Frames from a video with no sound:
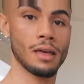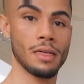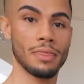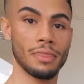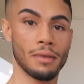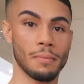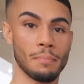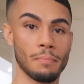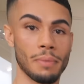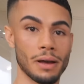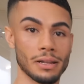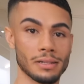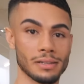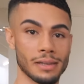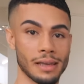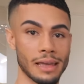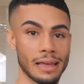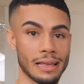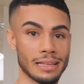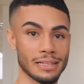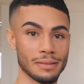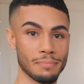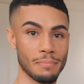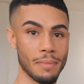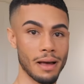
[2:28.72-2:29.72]
The butter
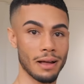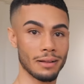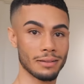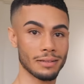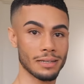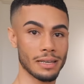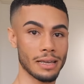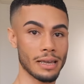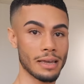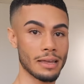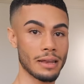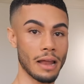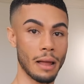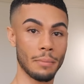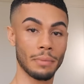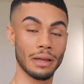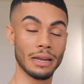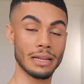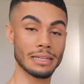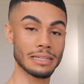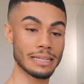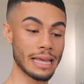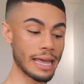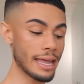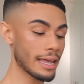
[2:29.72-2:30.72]
is melted. I'm
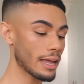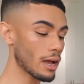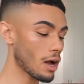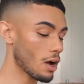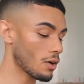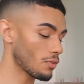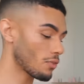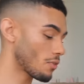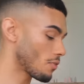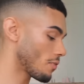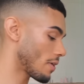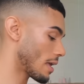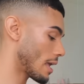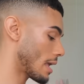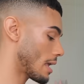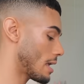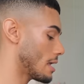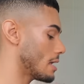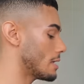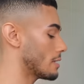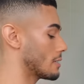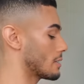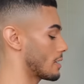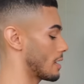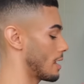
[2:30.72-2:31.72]
gonna take it off of the
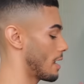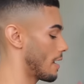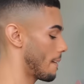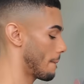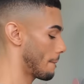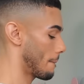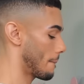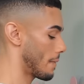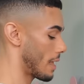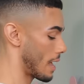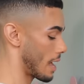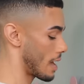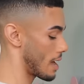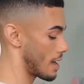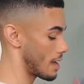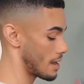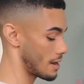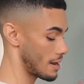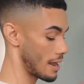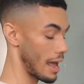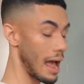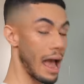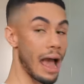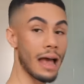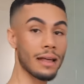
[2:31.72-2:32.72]
heat
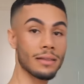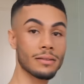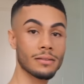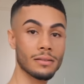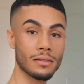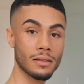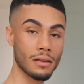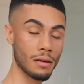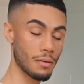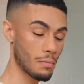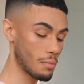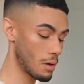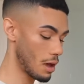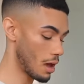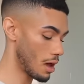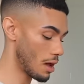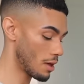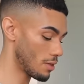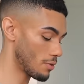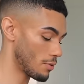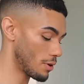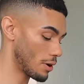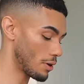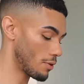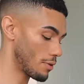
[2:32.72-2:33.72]
and add some
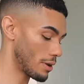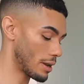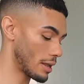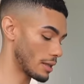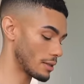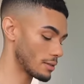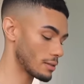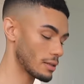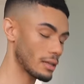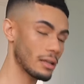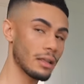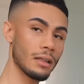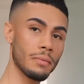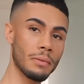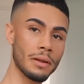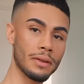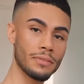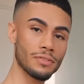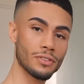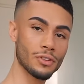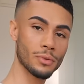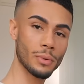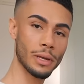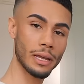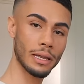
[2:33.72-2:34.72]
other ingredients, a little bit of
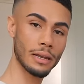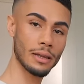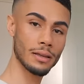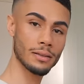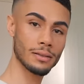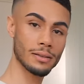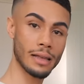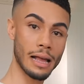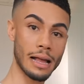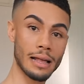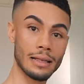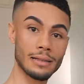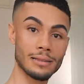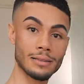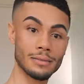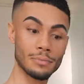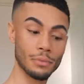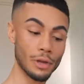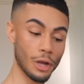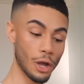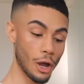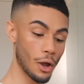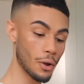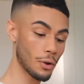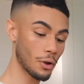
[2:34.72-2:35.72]
sweetness and some
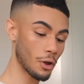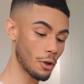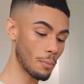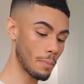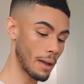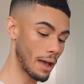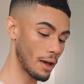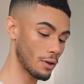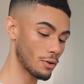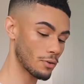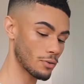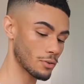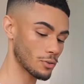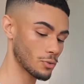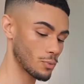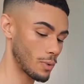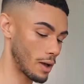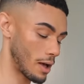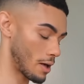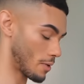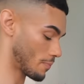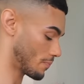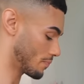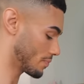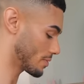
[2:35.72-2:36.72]
cocoa powder as
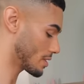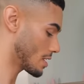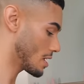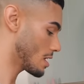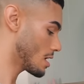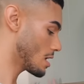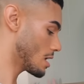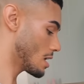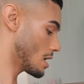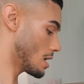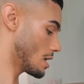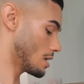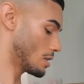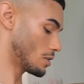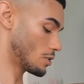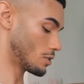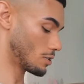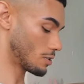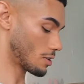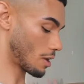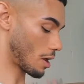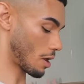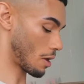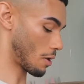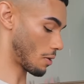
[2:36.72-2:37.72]
well.
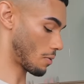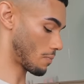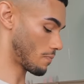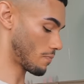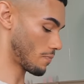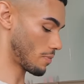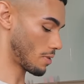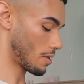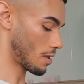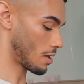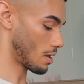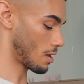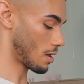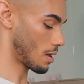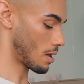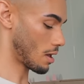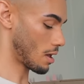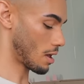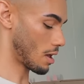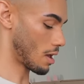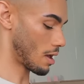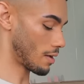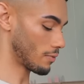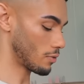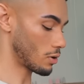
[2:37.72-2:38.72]
So
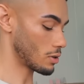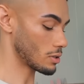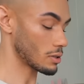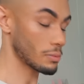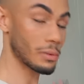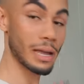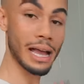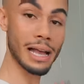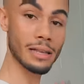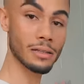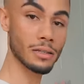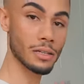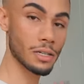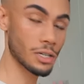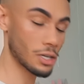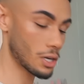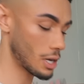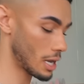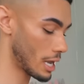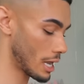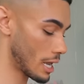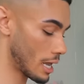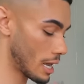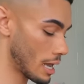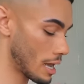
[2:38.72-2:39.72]
I've got some caster
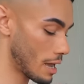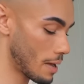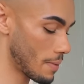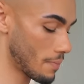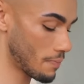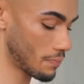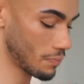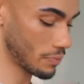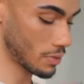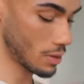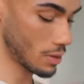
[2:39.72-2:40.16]
sugar here,